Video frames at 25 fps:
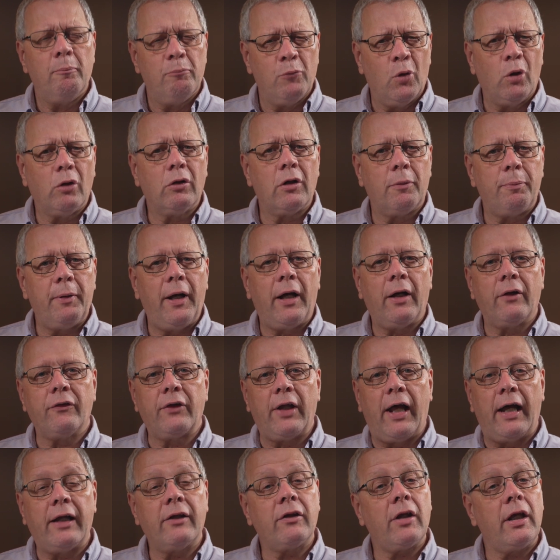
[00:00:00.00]
More about
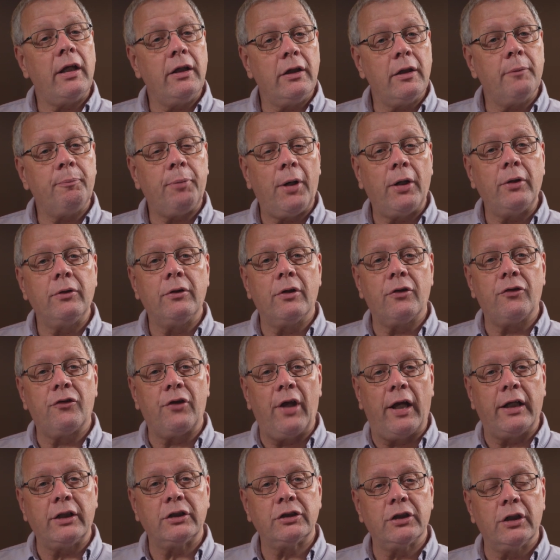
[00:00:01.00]
that in the bonus
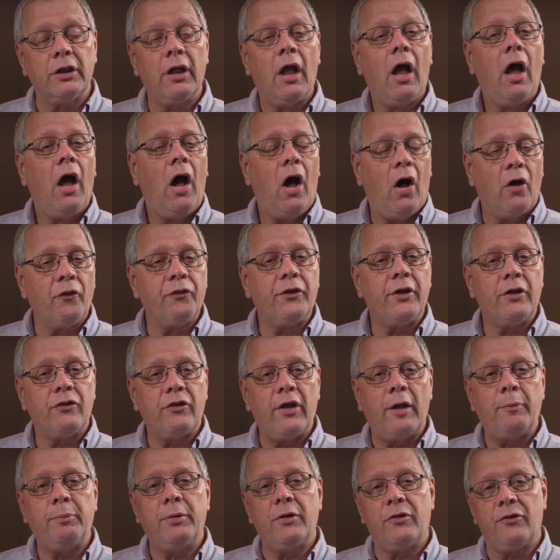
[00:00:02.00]
section of
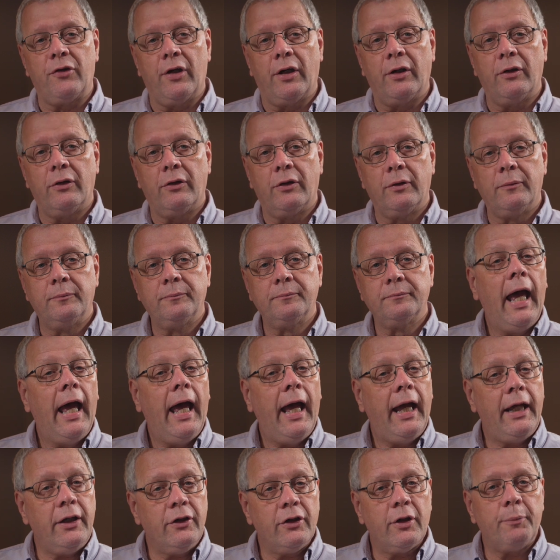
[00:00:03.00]
this episode.
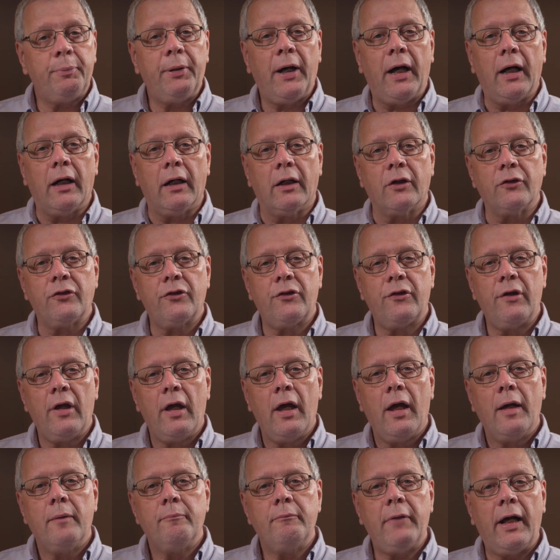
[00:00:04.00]
In the past,
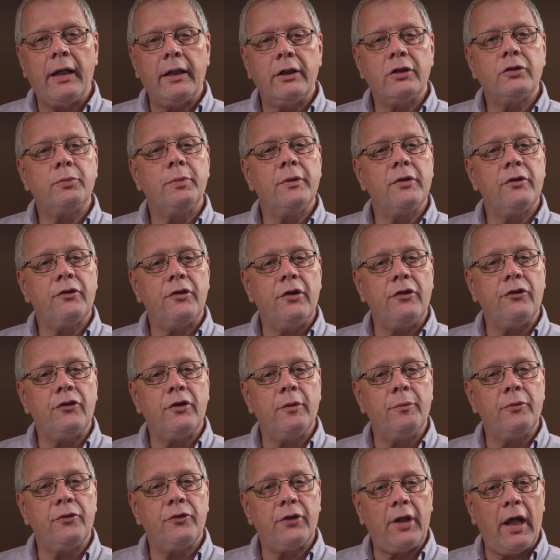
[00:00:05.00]
management
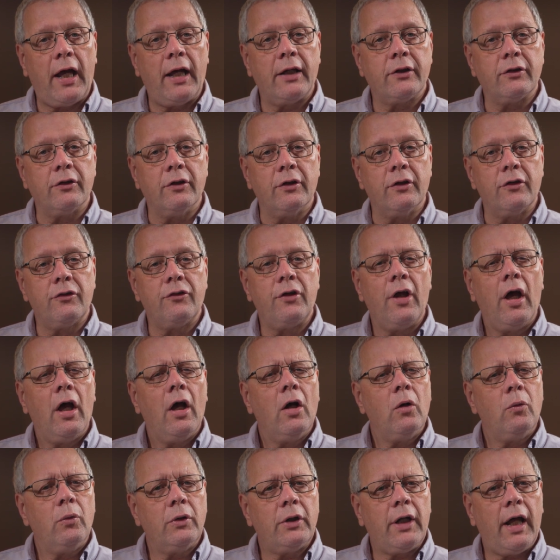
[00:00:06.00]
system standards
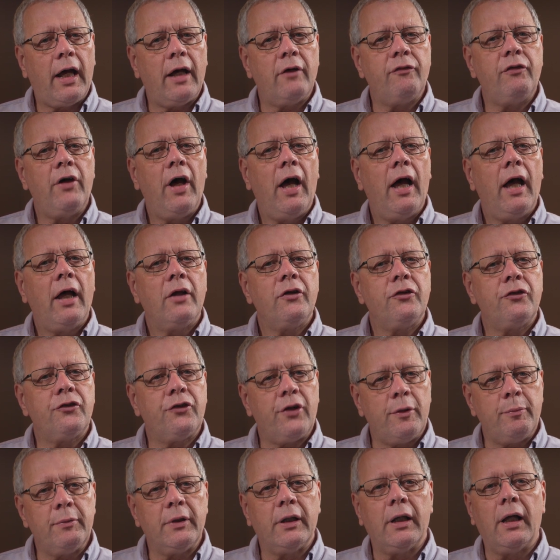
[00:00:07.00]
would have
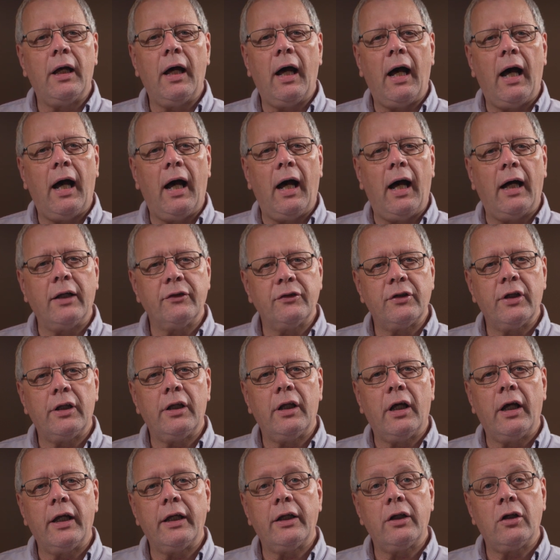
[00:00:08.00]
similar
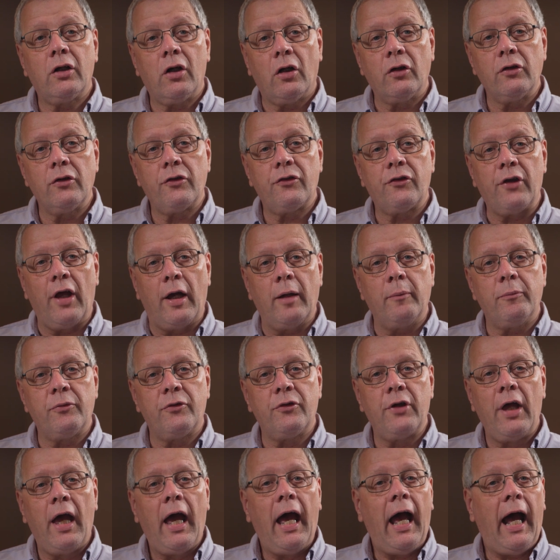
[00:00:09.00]
underlying
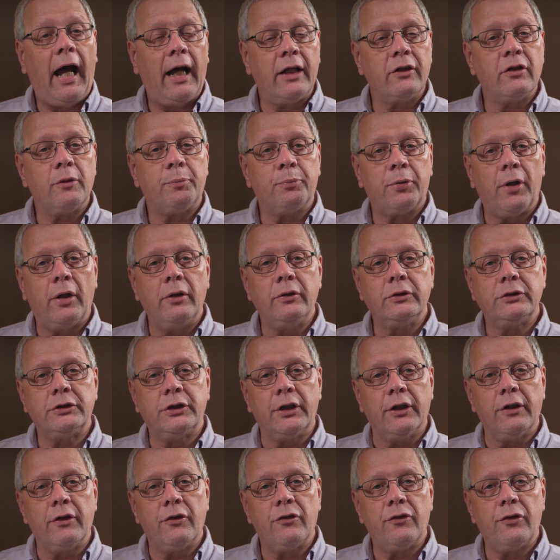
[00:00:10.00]
concepts and
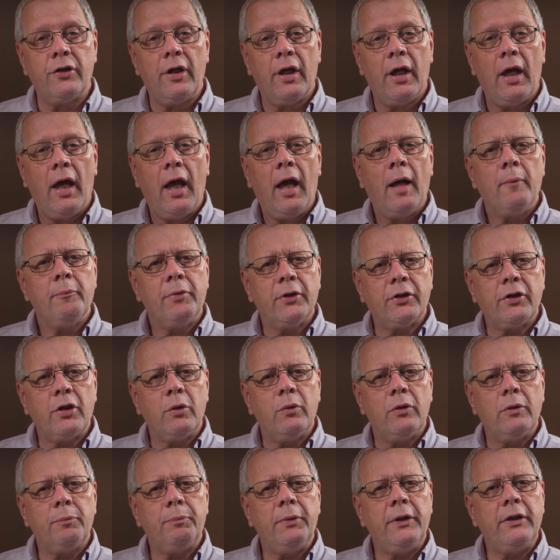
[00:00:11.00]
approaches, but
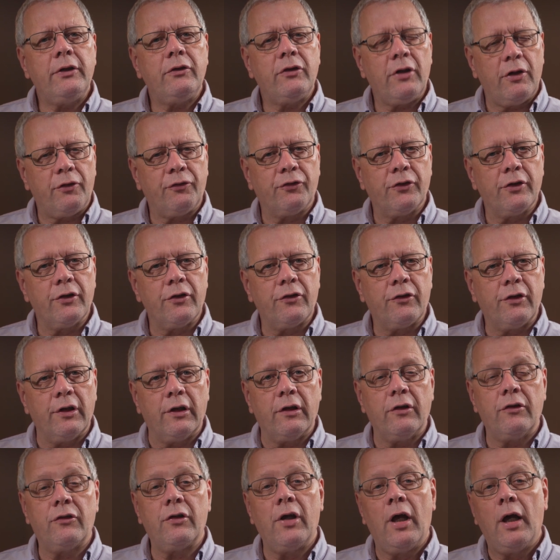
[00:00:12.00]
there would be
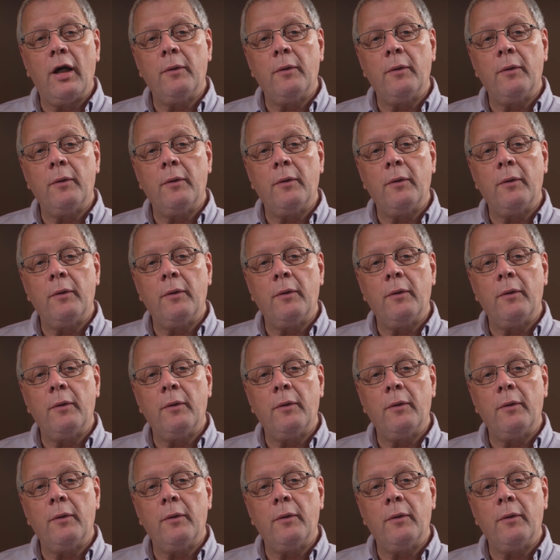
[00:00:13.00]
differences,